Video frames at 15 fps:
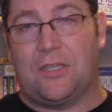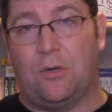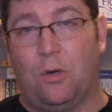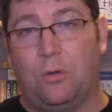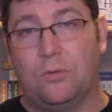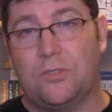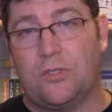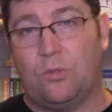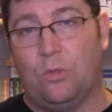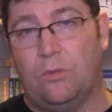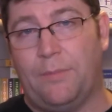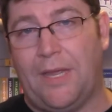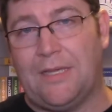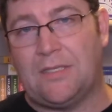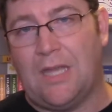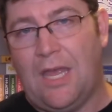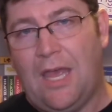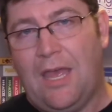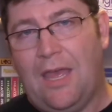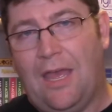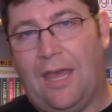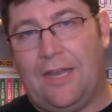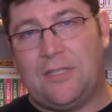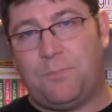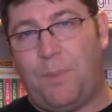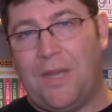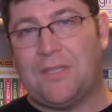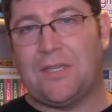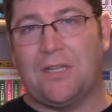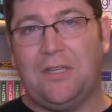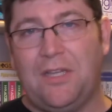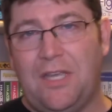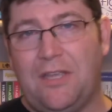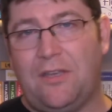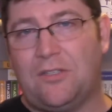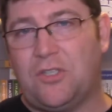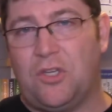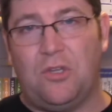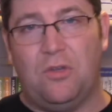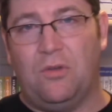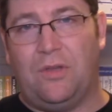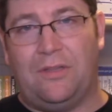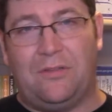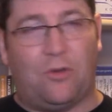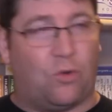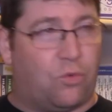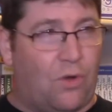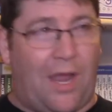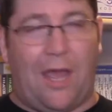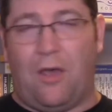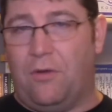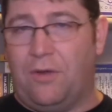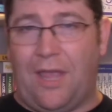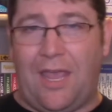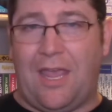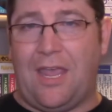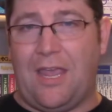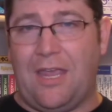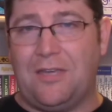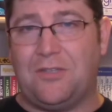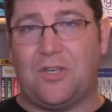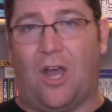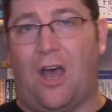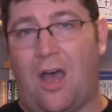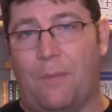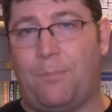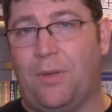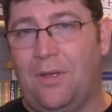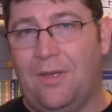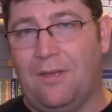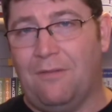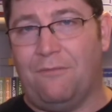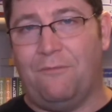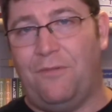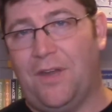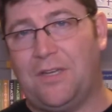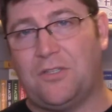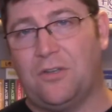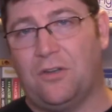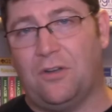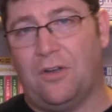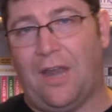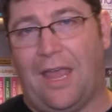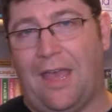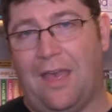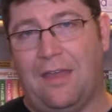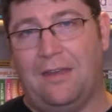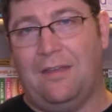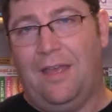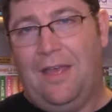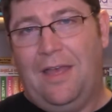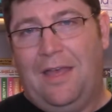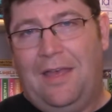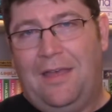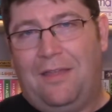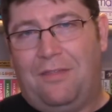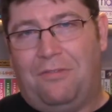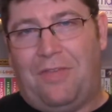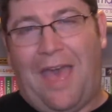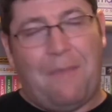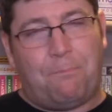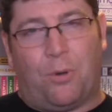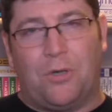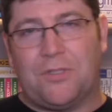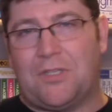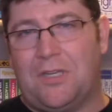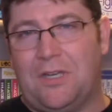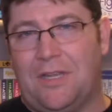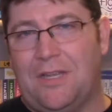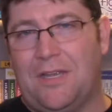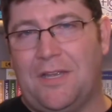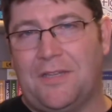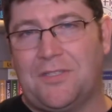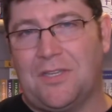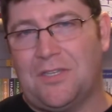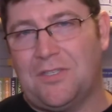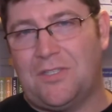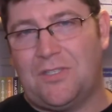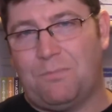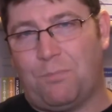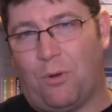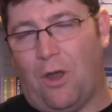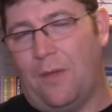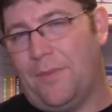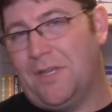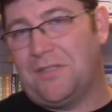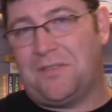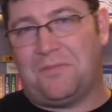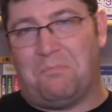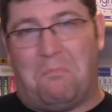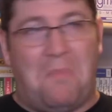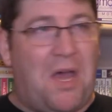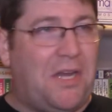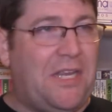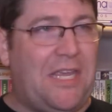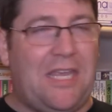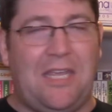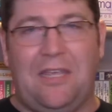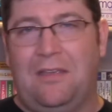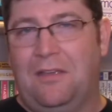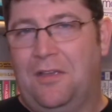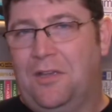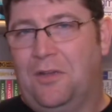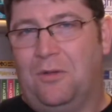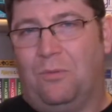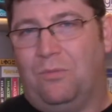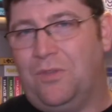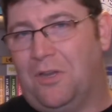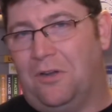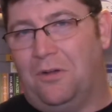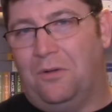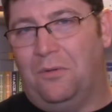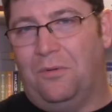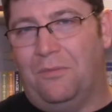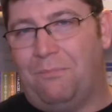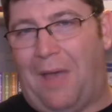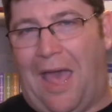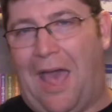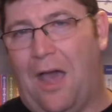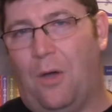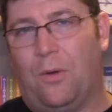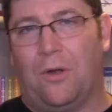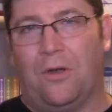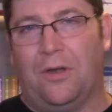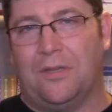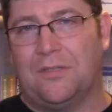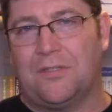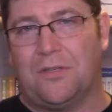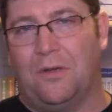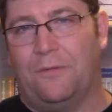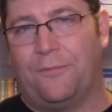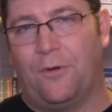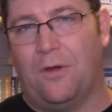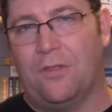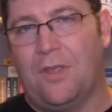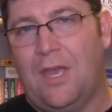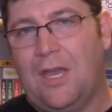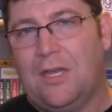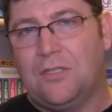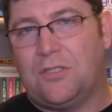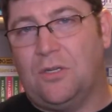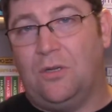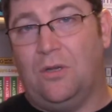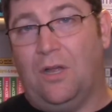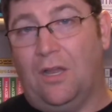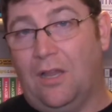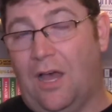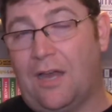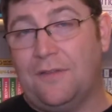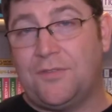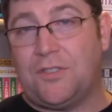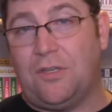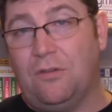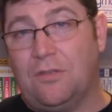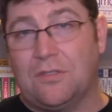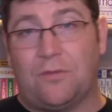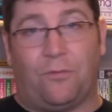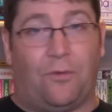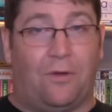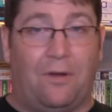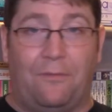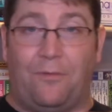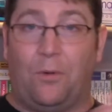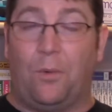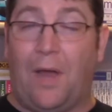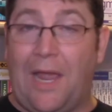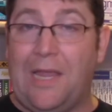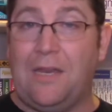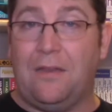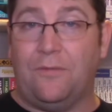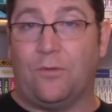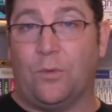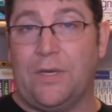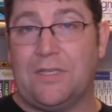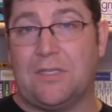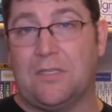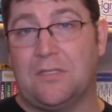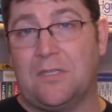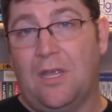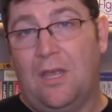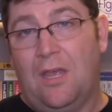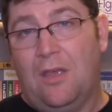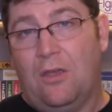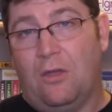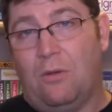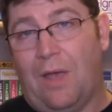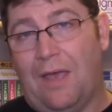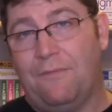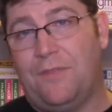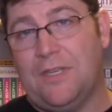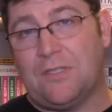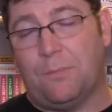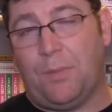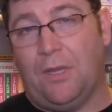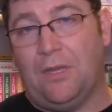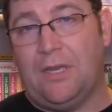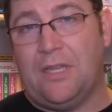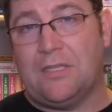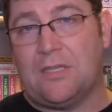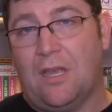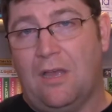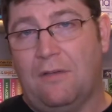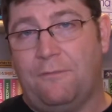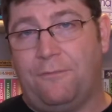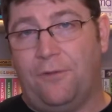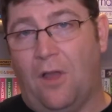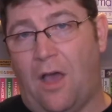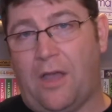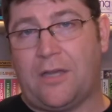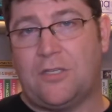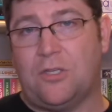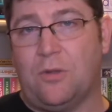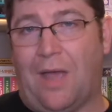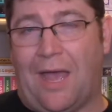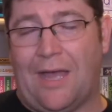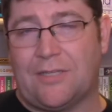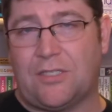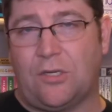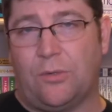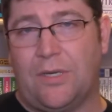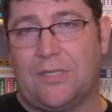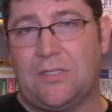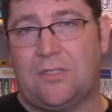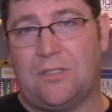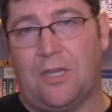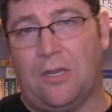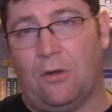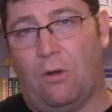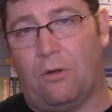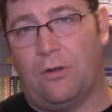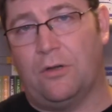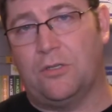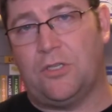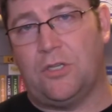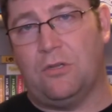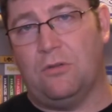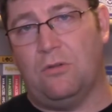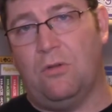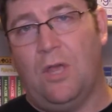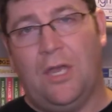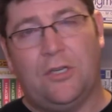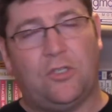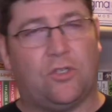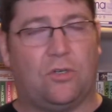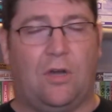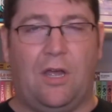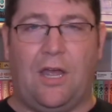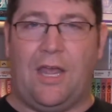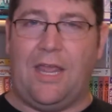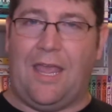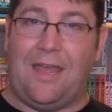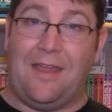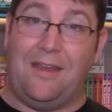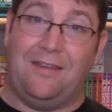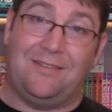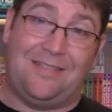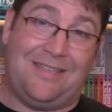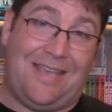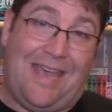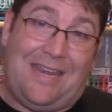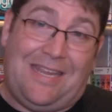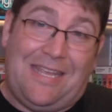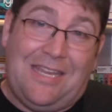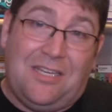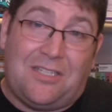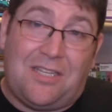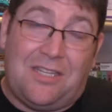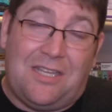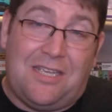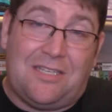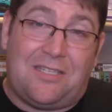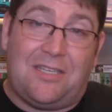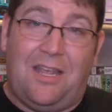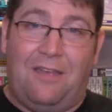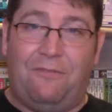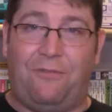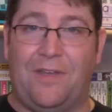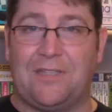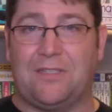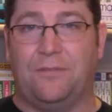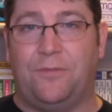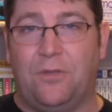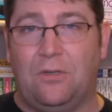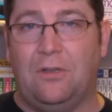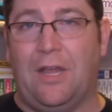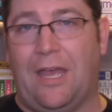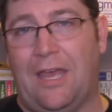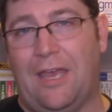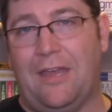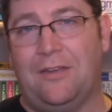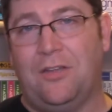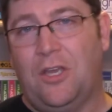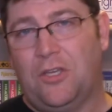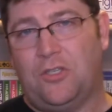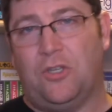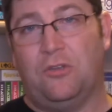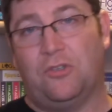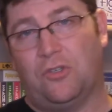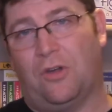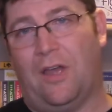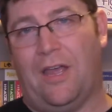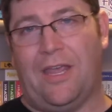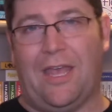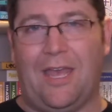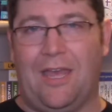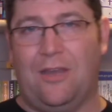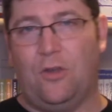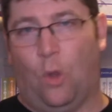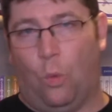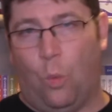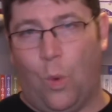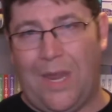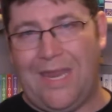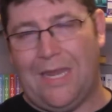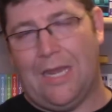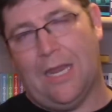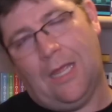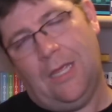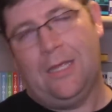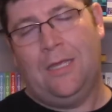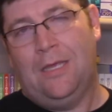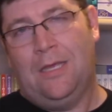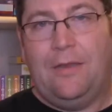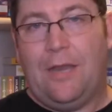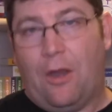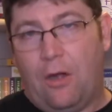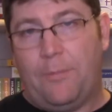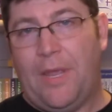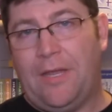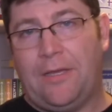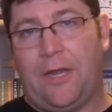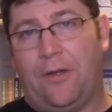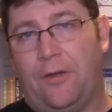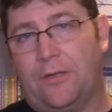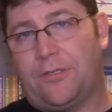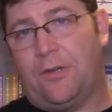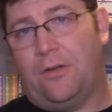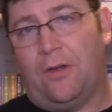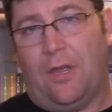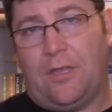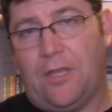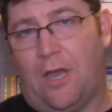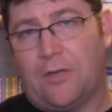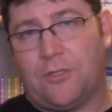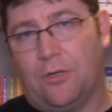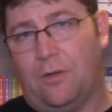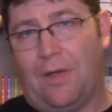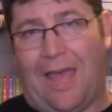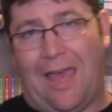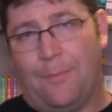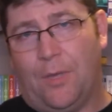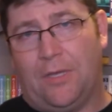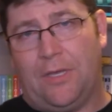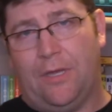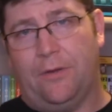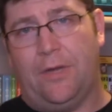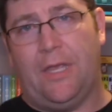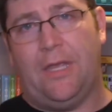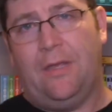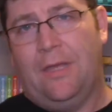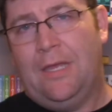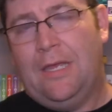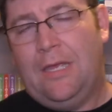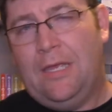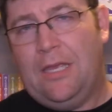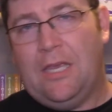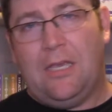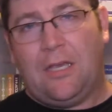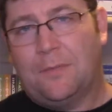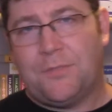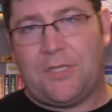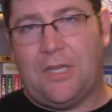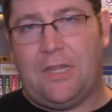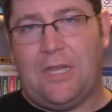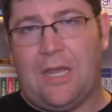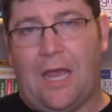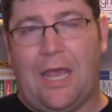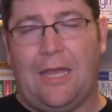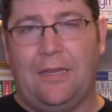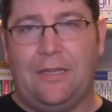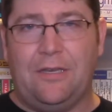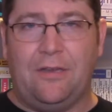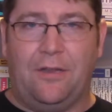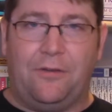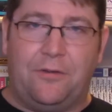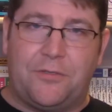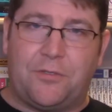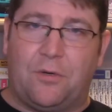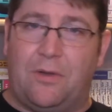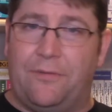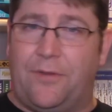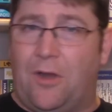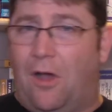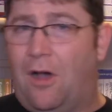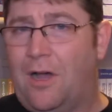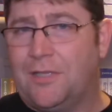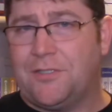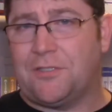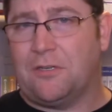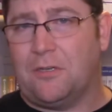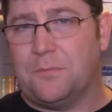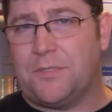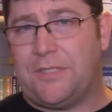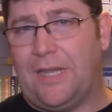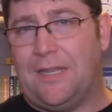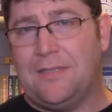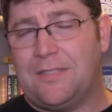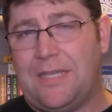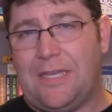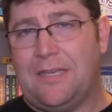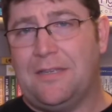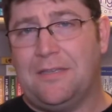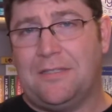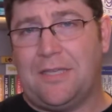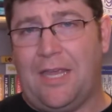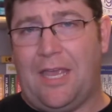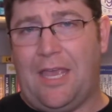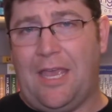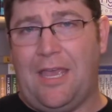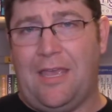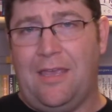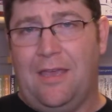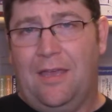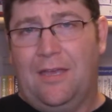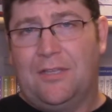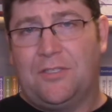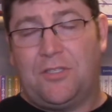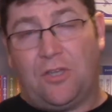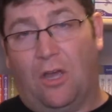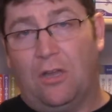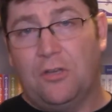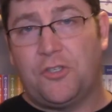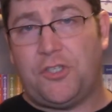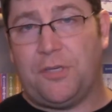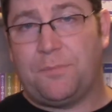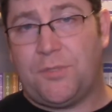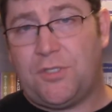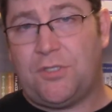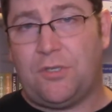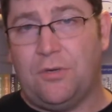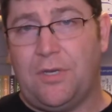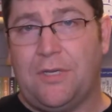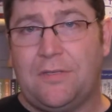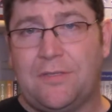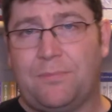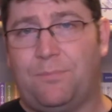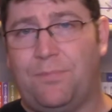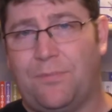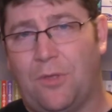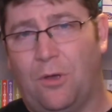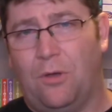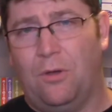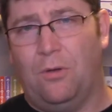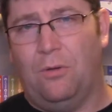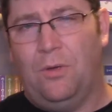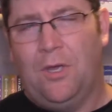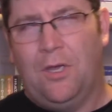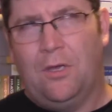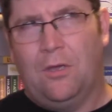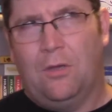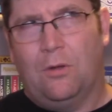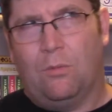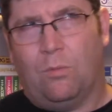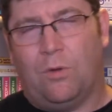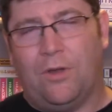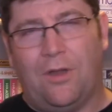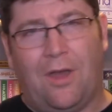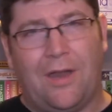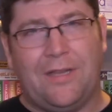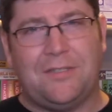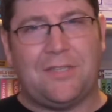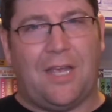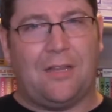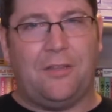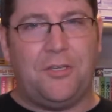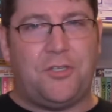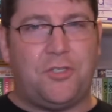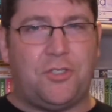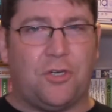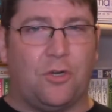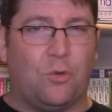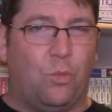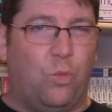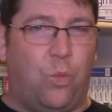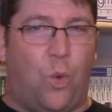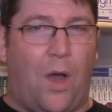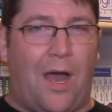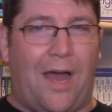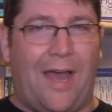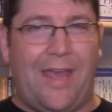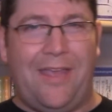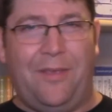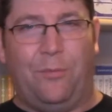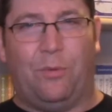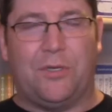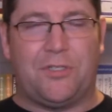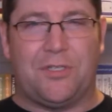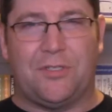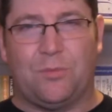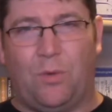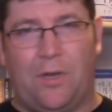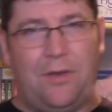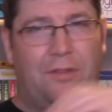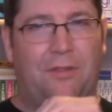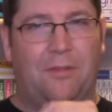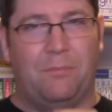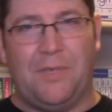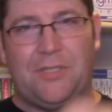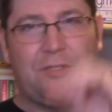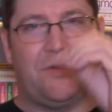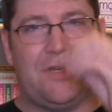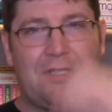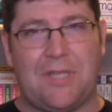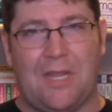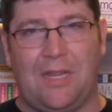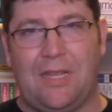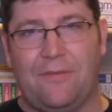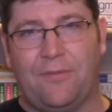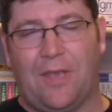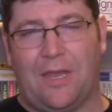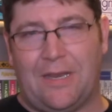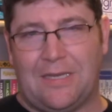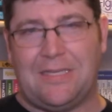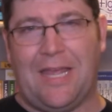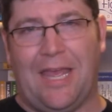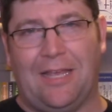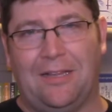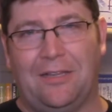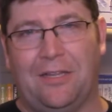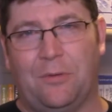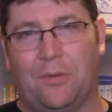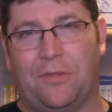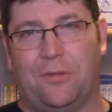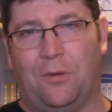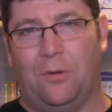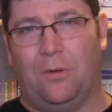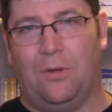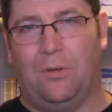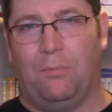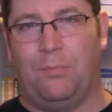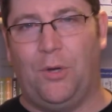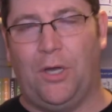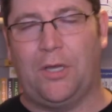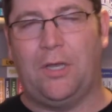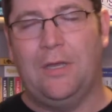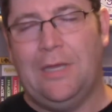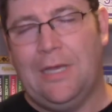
their own schoolmates. And it's basically to crown a top victor, and that person is promised money, you know, power, and so forth. So a lot of students, for a variety of reasons, who have these abilities, flock to Asterisks in order to try and get into this festival and to try and win. Now, our main character, Ayato Amagiri, he comes to the island under sort of an odd circumstance. He is a scholarship student, though we're not exactly sure why, which is one of the mysteries they leave kind of dangling with the whole book.